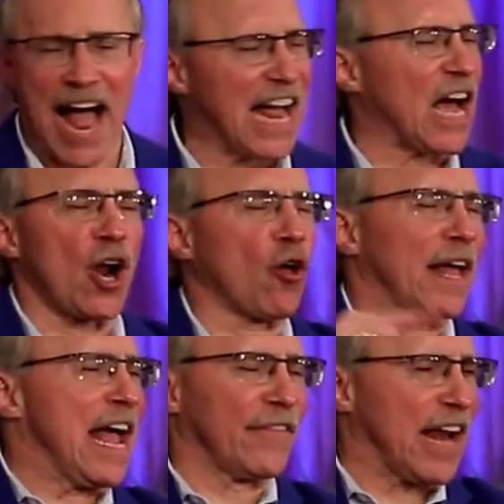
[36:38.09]
I got
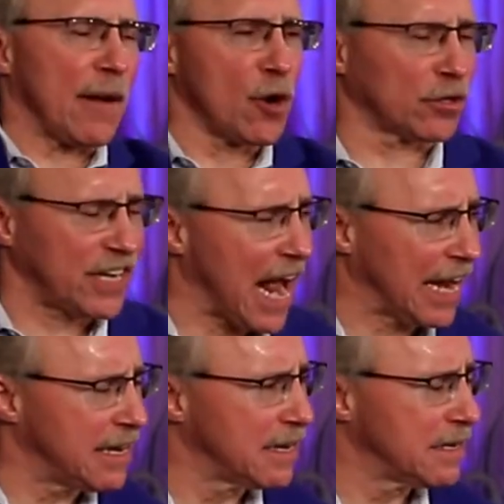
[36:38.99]
all of heaven on your
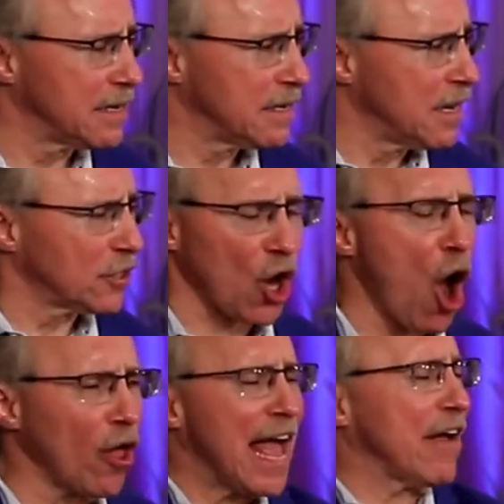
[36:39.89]
side. It's
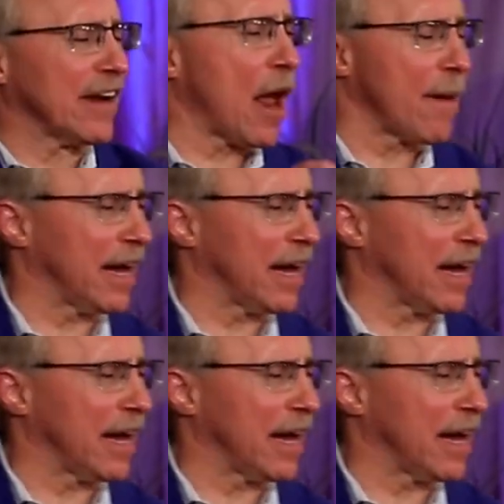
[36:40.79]
all heaven